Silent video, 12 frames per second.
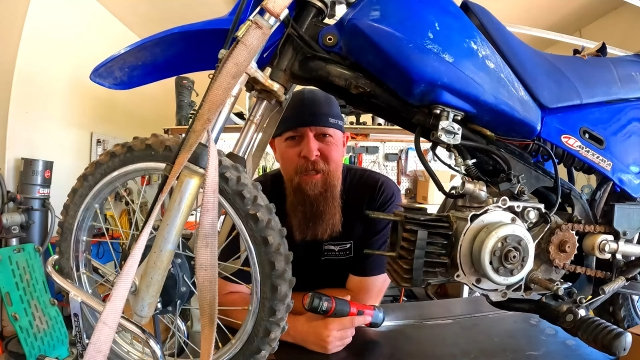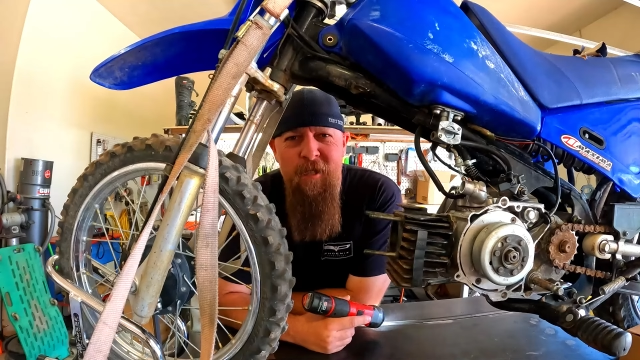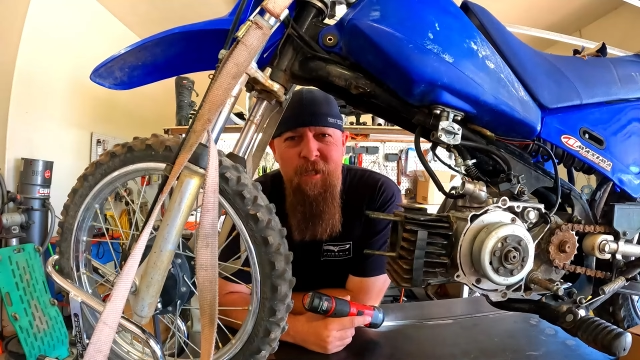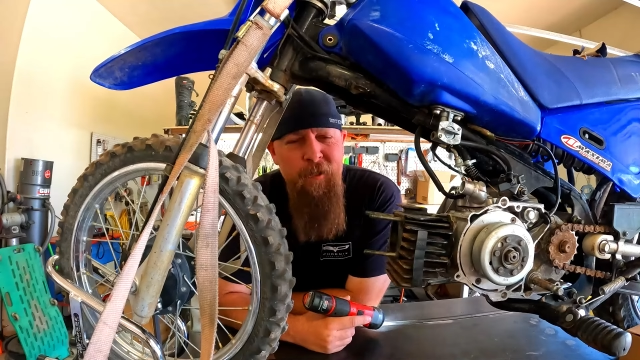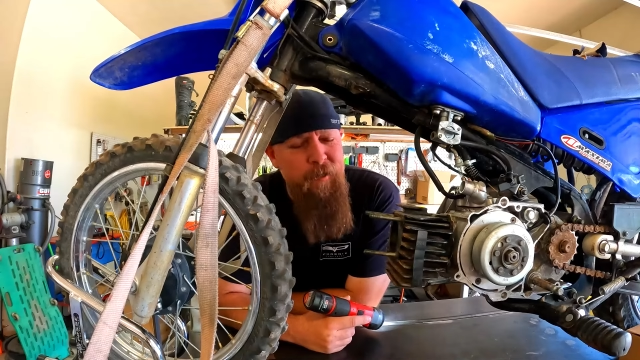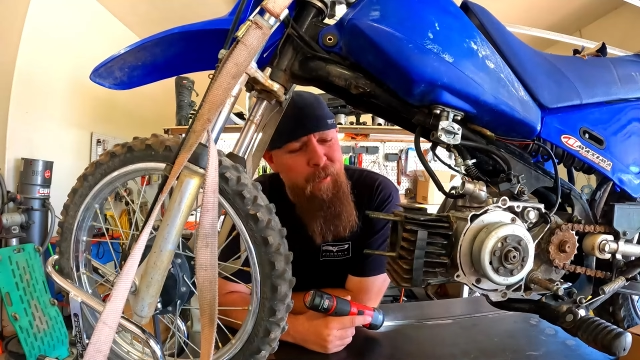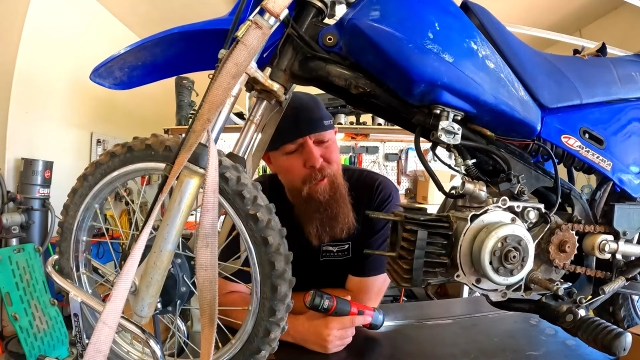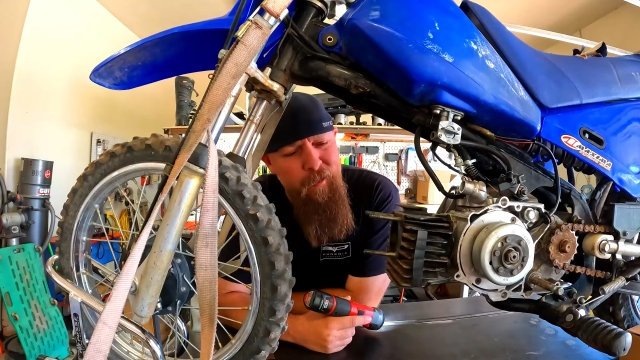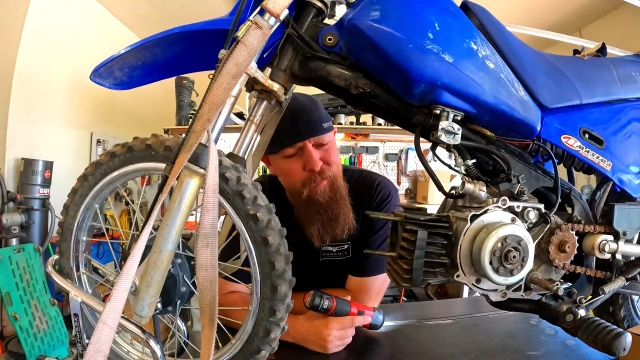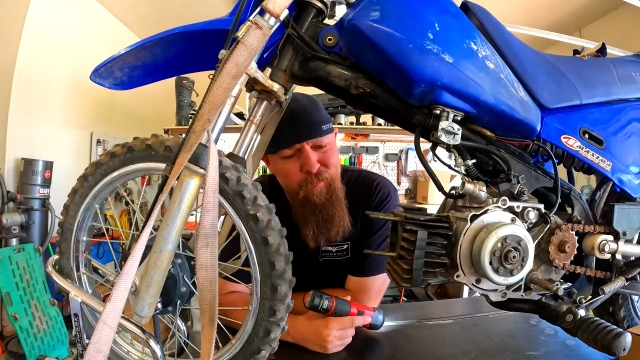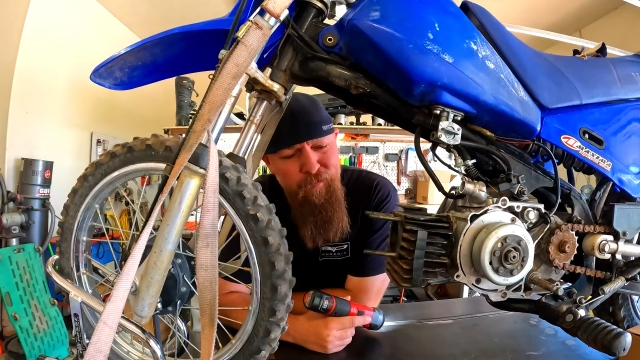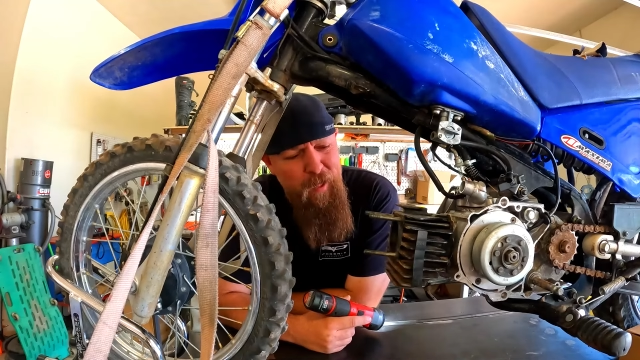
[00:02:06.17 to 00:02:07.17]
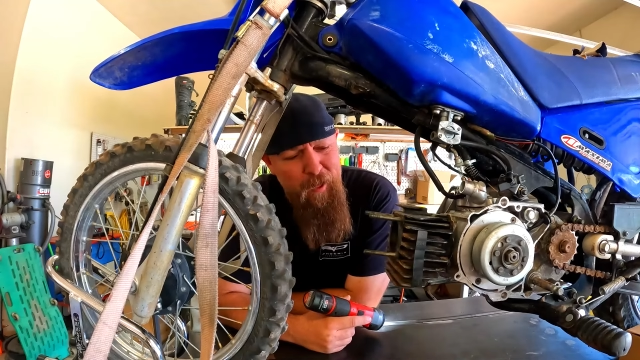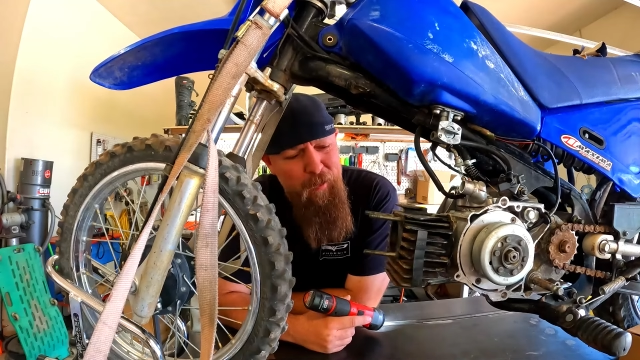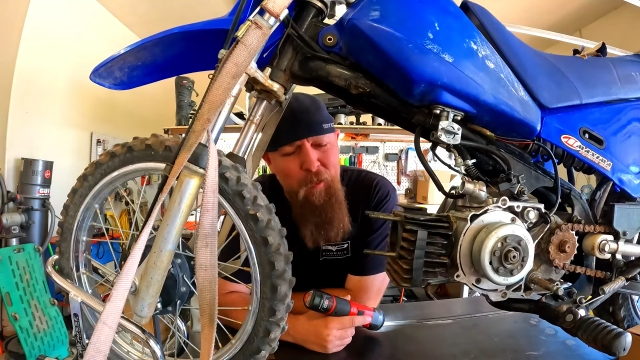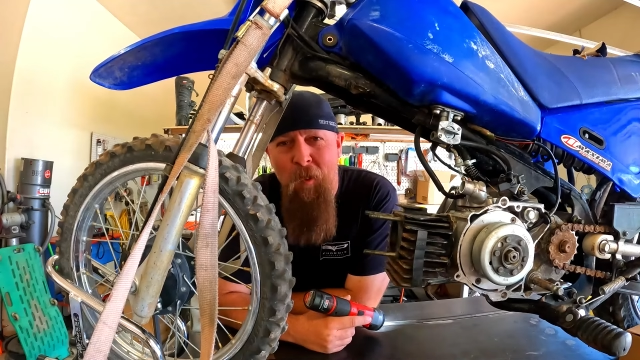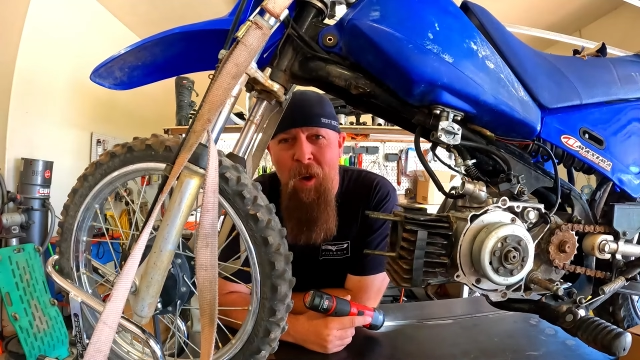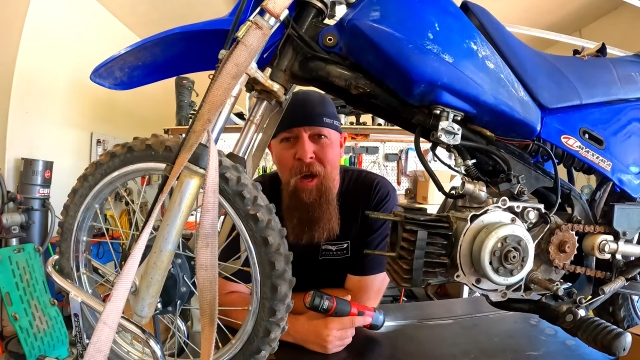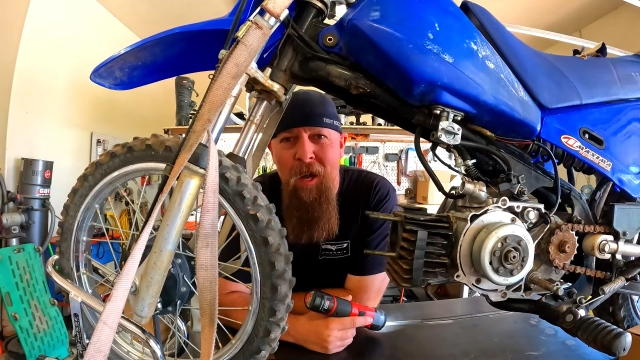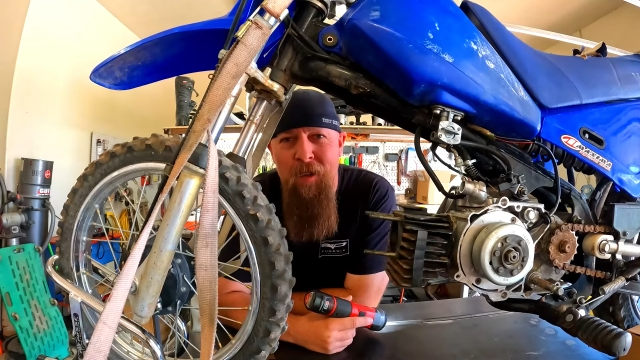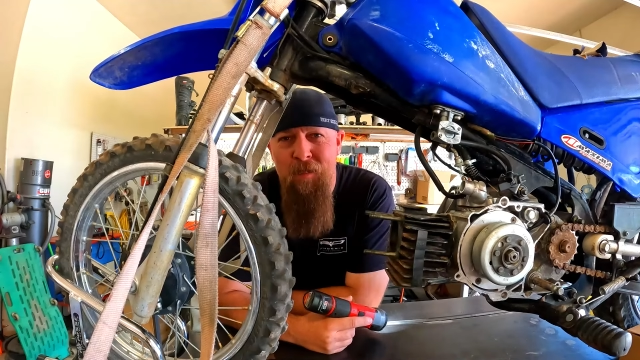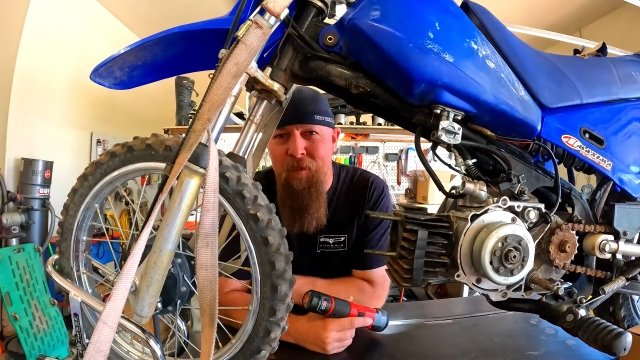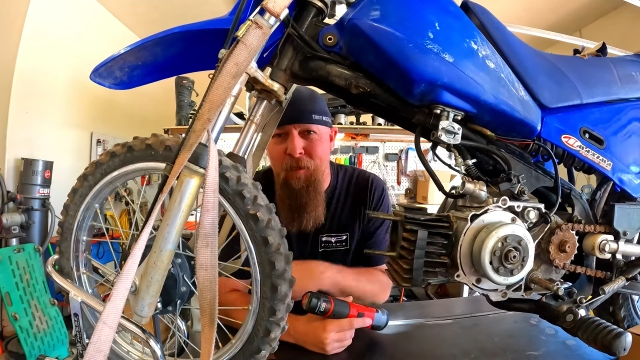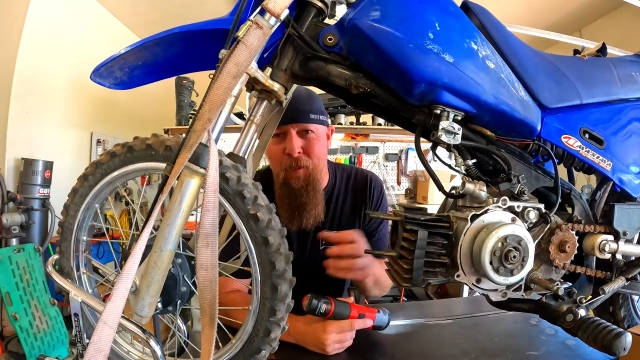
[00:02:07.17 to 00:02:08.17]
the cylinder. I don't know
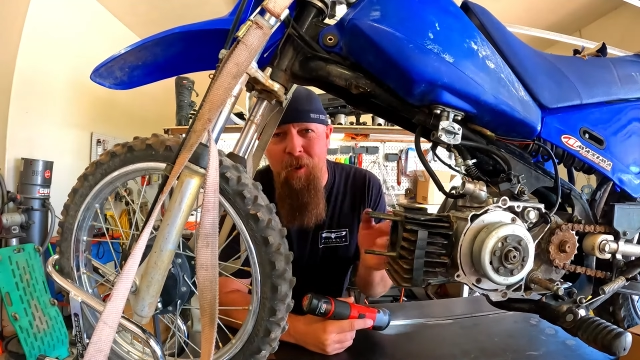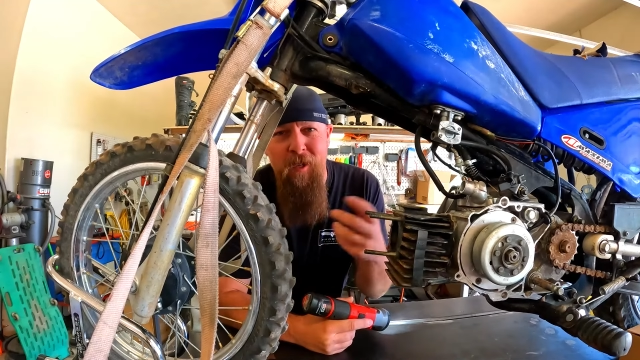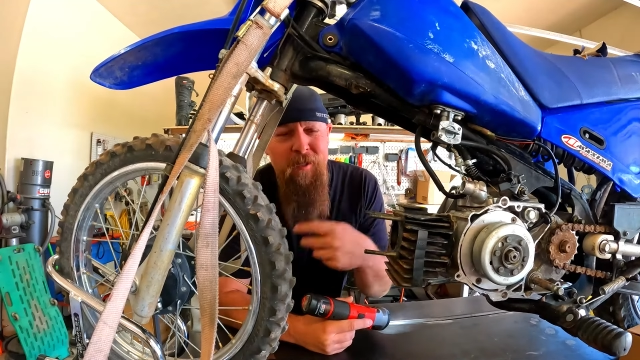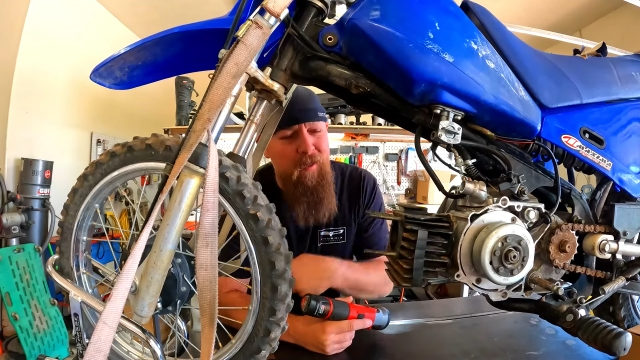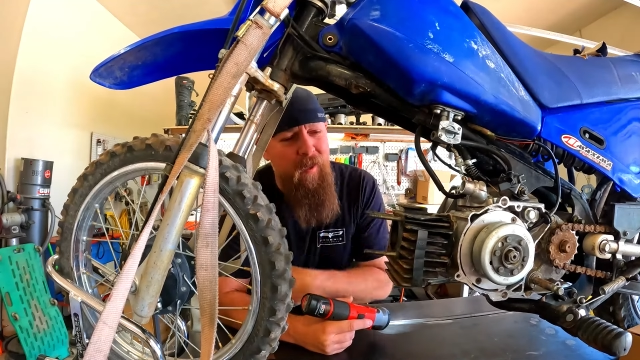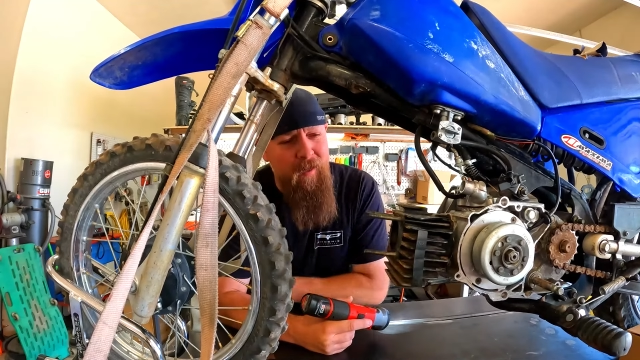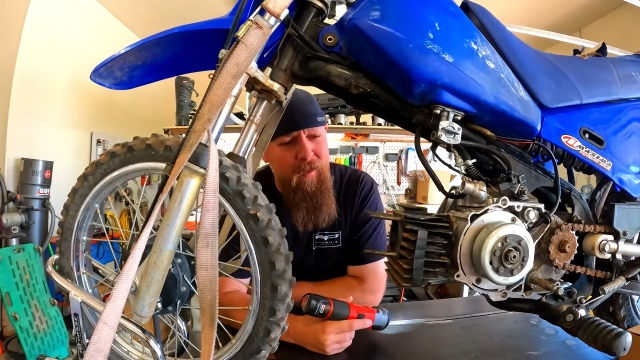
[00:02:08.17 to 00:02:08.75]
why before I slide